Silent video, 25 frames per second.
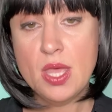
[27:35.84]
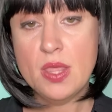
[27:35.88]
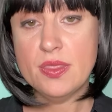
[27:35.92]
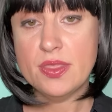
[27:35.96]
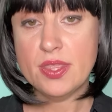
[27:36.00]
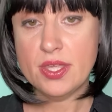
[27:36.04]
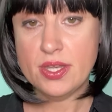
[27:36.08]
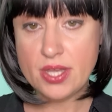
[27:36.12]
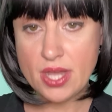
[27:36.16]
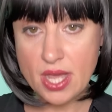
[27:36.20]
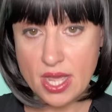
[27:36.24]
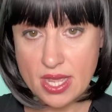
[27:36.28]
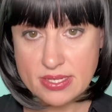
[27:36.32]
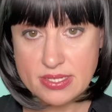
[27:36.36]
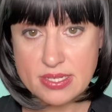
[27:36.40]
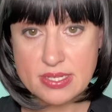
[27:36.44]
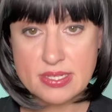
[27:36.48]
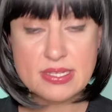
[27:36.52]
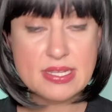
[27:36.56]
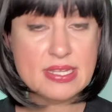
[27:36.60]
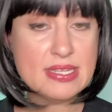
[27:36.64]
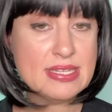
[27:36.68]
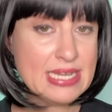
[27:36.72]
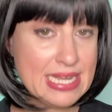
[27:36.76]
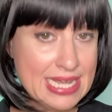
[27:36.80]
The
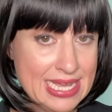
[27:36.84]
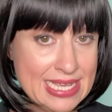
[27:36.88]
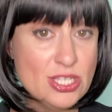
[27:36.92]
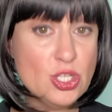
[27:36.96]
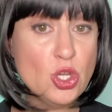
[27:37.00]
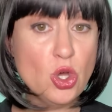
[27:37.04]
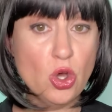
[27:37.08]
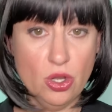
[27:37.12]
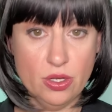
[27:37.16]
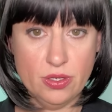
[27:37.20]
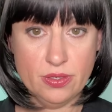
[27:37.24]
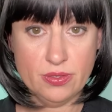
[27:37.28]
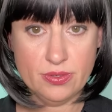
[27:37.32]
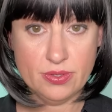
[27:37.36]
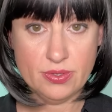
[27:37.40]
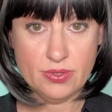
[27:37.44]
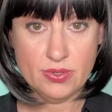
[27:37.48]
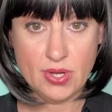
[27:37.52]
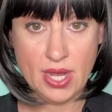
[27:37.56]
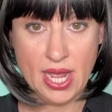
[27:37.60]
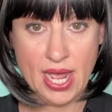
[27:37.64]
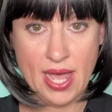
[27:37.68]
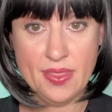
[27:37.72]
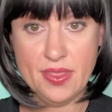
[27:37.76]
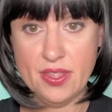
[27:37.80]
narcissist is gone,
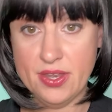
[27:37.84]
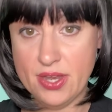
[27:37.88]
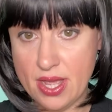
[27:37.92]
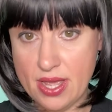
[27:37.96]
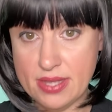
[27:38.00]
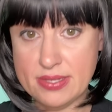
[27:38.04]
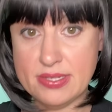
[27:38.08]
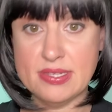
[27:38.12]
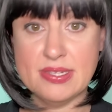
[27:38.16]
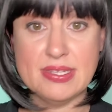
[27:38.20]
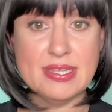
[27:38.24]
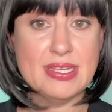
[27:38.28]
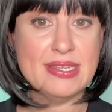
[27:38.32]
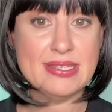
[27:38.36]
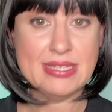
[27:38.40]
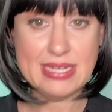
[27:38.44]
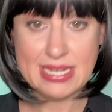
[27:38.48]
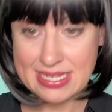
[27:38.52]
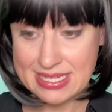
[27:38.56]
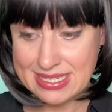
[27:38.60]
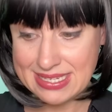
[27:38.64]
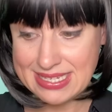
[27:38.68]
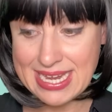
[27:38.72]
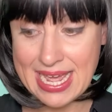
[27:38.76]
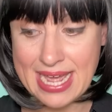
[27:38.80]
and the narcissist
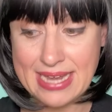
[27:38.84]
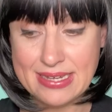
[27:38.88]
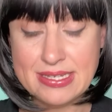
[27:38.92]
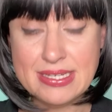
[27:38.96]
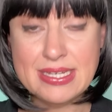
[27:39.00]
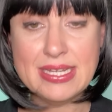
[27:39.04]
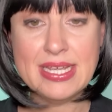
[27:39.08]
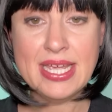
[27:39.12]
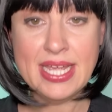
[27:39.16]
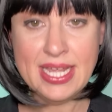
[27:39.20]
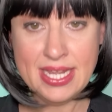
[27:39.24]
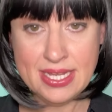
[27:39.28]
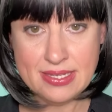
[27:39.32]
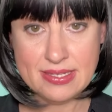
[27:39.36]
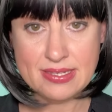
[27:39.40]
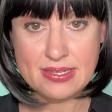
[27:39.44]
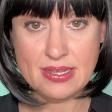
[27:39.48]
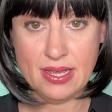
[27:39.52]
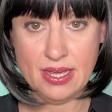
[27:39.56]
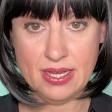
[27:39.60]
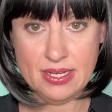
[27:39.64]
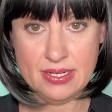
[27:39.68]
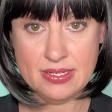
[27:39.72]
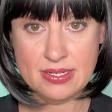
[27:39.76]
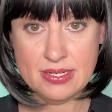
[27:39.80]
is dead
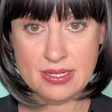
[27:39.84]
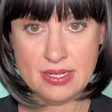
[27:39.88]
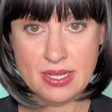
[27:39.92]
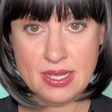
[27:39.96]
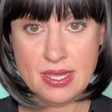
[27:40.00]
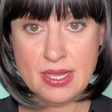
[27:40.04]
inside.